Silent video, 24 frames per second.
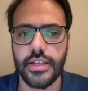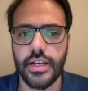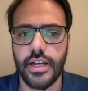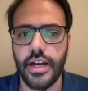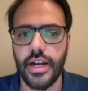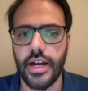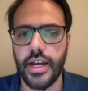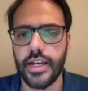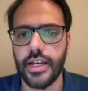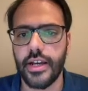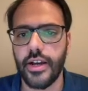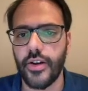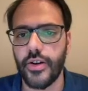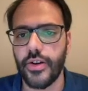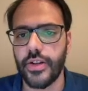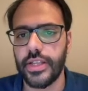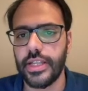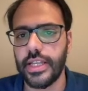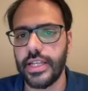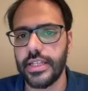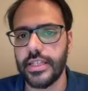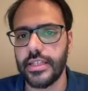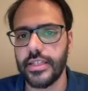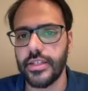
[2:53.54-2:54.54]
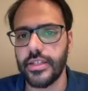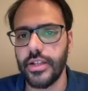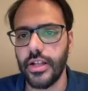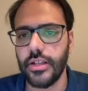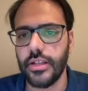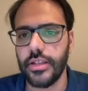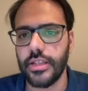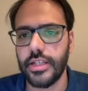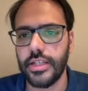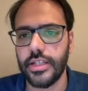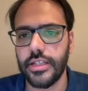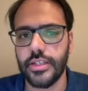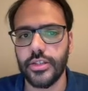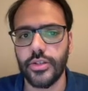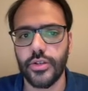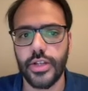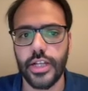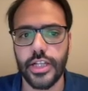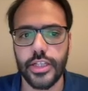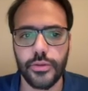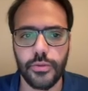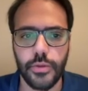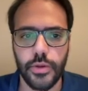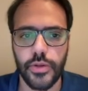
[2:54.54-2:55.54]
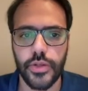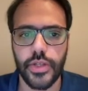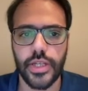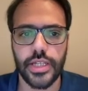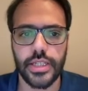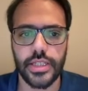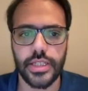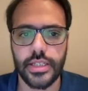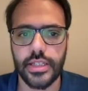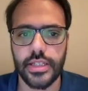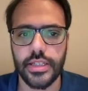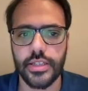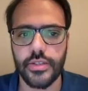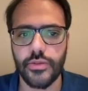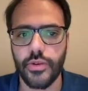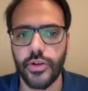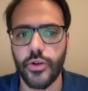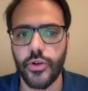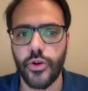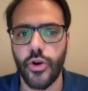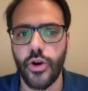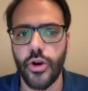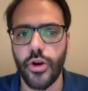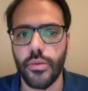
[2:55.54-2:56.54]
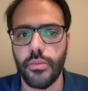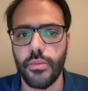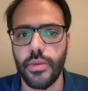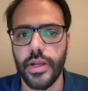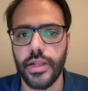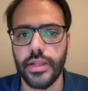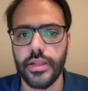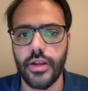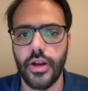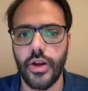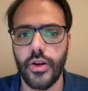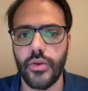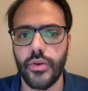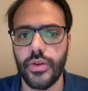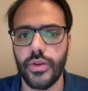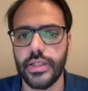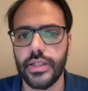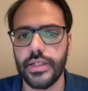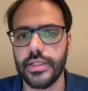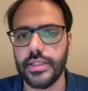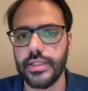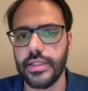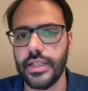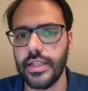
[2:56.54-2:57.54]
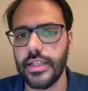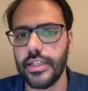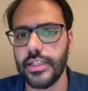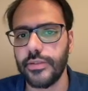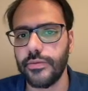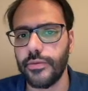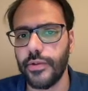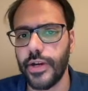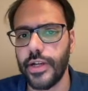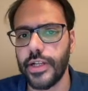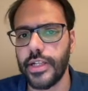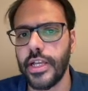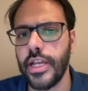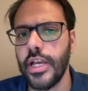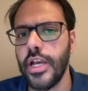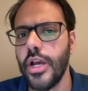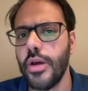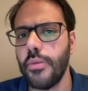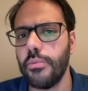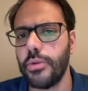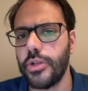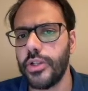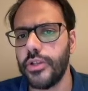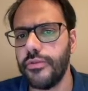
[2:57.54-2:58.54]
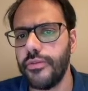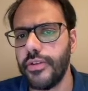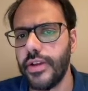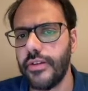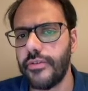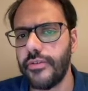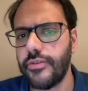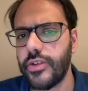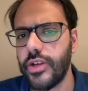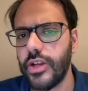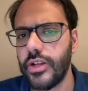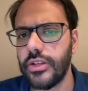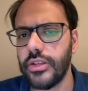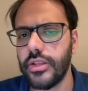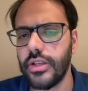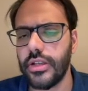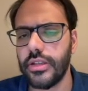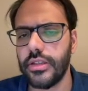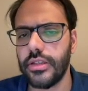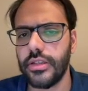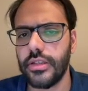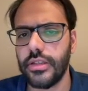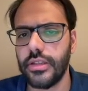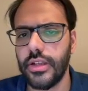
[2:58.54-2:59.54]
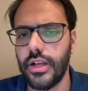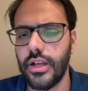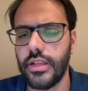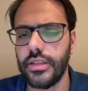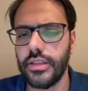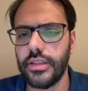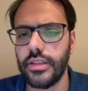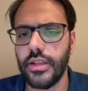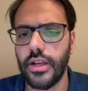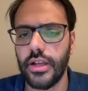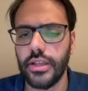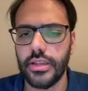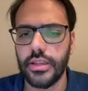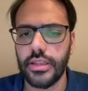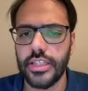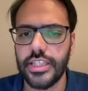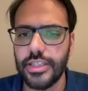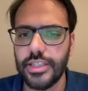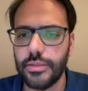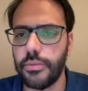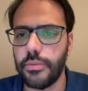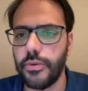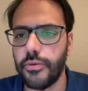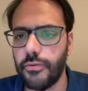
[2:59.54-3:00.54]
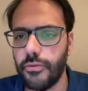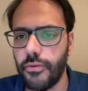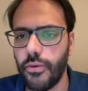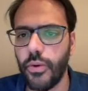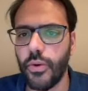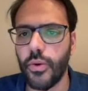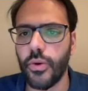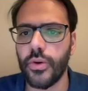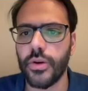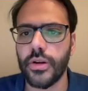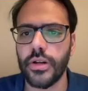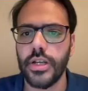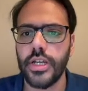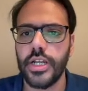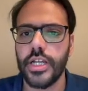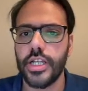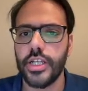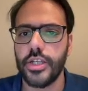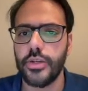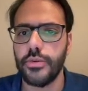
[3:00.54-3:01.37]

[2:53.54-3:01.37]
I already installed these. So that's why you can see this requirement already satisfied. But if you have not done this before, you